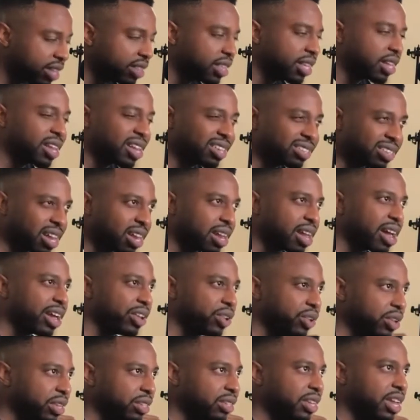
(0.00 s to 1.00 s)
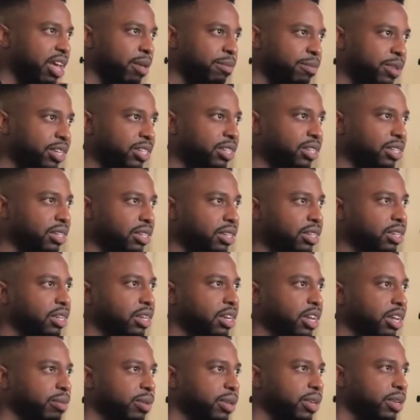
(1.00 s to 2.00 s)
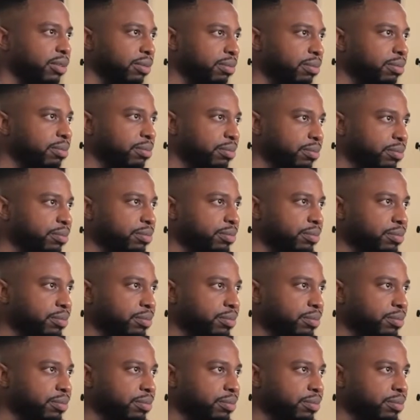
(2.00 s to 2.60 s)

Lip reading: I think that's kind of how you get to that mission. You know what I mean?